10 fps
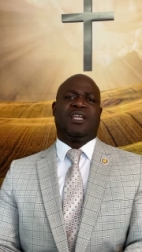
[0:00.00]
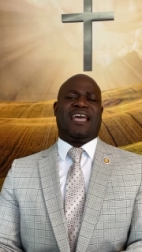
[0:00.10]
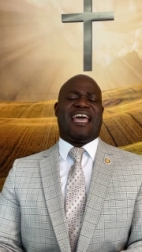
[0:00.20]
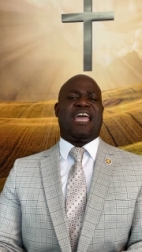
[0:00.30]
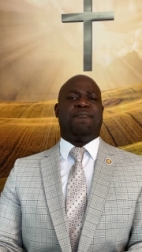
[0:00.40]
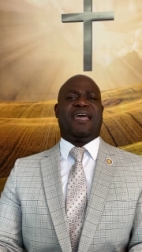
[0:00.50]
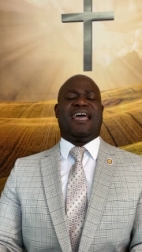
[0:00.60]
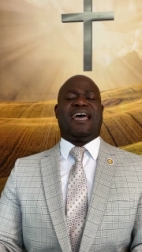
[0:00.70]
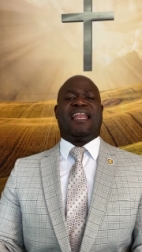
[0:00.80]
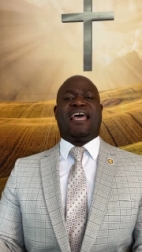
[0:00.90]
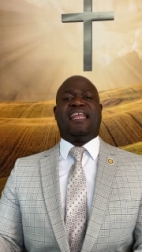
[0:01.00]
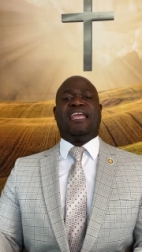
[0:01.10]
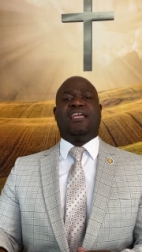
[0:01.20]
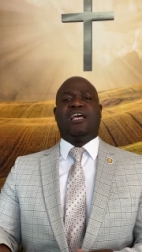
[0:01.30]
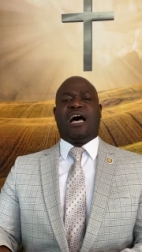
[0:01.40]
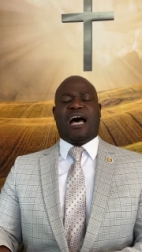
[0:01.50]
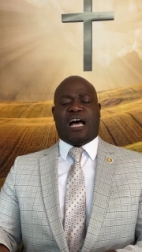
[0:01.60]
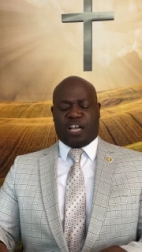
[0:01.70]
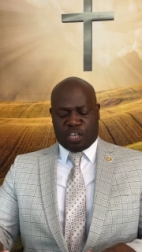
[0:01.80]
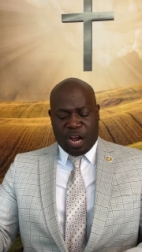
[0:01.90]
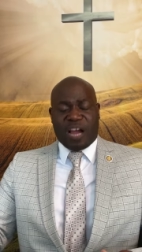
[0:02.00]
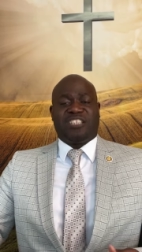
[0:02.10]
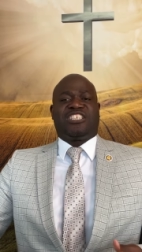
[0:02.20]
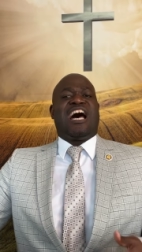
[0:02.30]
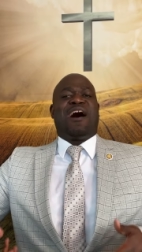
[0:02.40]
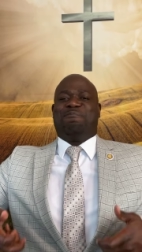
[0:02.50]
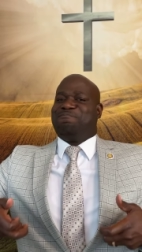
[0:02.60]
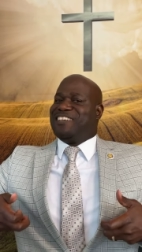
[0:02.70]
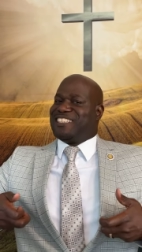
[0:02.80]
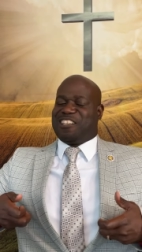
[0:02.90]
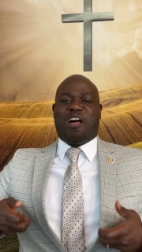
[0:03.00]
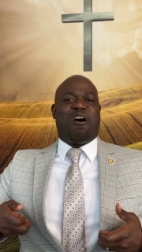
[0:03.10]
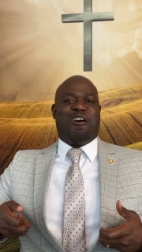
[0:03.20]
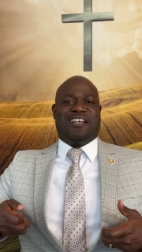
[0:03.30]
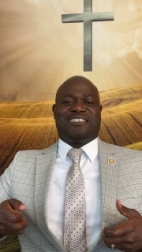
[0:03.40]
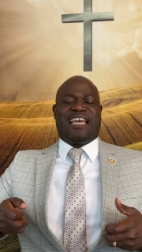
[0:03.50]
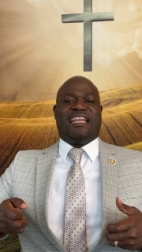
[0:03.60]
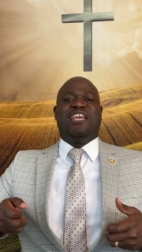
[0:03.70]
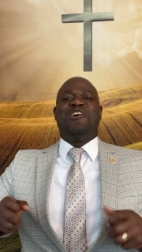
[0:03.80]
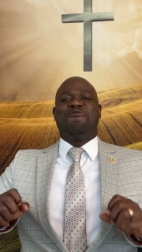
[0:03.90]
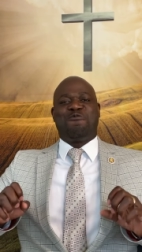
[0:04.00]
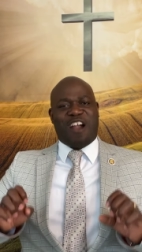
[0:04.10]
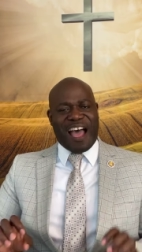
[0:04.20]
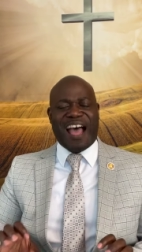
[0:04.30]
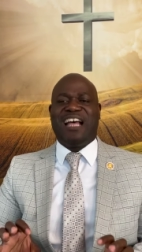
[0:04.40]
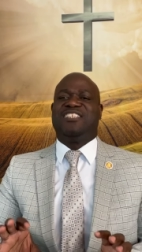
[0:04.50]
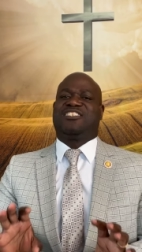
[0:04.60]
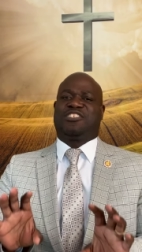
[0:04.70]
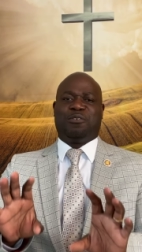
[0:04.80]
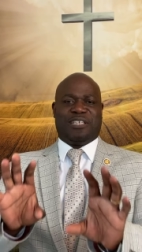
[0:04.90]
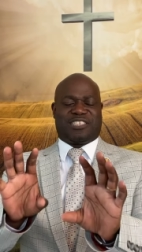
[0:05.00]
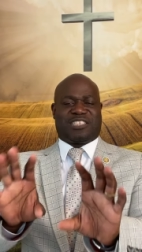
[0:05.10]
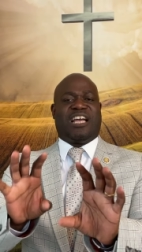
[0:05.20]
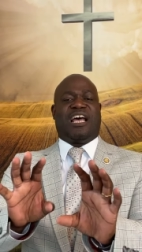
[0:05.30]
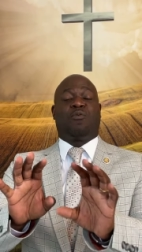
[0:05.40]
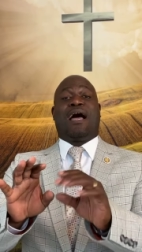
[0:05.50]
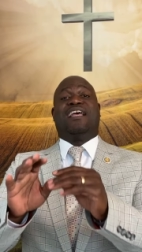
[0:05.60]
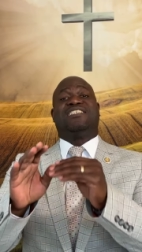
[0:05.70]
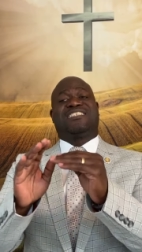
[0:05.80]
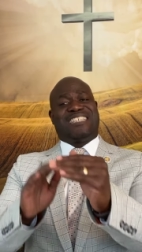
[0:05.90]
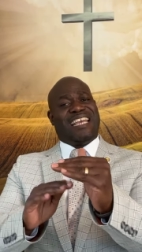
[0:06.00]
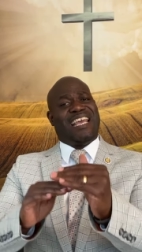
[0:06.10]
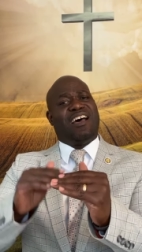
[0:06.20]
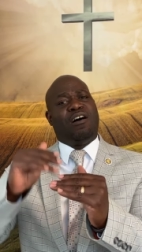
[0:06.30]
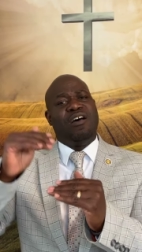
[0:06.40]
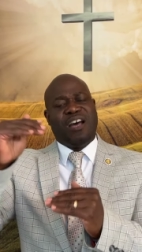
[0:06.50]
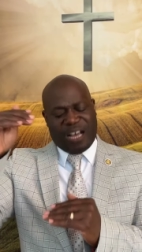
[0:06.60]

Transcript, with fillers: amen, and he uh, girds up his loins and runs to his Son while he's still